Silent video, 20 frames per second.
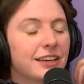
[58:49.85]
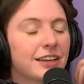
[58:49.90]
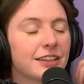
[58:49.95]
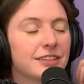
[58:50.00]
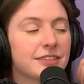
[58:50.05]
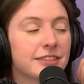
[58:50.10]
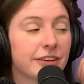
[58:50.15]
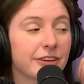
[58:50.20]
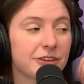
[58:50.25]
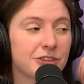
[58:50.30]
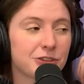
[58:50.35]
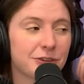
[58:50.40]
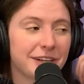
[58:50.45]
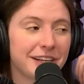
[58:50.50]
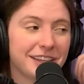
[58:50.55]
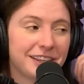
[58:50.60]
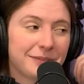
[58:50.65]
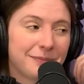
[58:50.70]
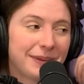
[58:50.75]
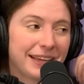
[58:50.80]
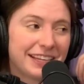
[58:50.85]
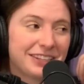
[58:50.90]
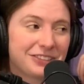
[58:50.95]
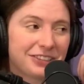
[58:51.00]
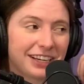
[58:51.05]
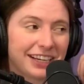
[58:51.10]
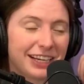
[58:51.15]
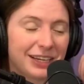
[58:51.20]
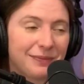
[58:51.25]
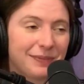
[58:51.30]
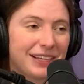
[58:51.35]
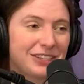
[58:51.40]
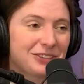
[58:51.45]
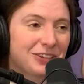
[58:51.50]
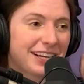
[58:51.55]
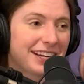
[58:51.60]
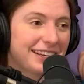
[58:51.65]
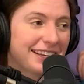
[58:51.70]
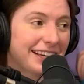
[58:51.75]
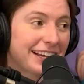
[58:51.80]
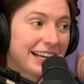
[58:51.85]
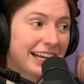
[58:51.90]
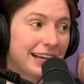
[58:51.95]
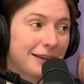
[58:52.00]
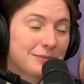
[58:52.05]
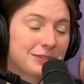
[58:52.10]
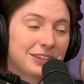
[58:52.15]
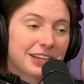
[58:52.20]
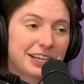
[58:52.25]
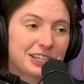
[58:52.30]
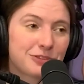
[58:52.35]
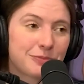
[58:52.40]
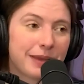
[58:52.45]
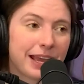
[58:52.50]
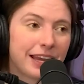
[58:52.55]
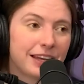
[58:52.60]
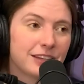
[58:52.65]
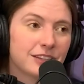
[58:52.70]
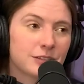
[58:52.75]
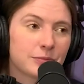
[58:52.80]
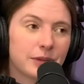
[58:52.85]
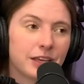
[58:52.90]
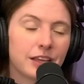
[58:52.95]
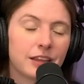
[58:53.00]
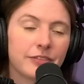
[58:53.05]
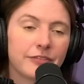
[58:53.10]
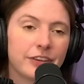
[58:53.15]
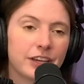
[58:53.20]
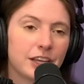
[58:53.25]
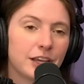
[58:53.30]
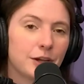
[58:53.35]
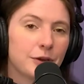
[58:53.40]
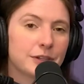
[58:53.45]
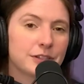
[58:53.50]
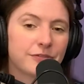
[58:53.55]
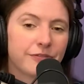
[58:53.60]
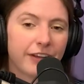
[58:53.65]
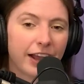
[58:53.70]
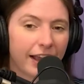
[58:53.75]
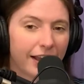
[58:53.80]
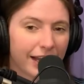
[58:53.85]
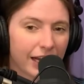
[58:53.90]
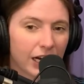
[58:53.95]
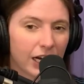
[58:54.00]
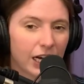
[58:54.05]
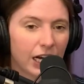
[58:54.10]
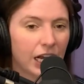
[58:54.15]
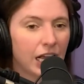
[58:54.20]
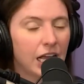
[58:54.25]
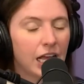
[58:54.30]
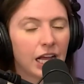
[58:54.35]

consider joining the Patreon, patreon.com/Maddie Smith. Video is fire.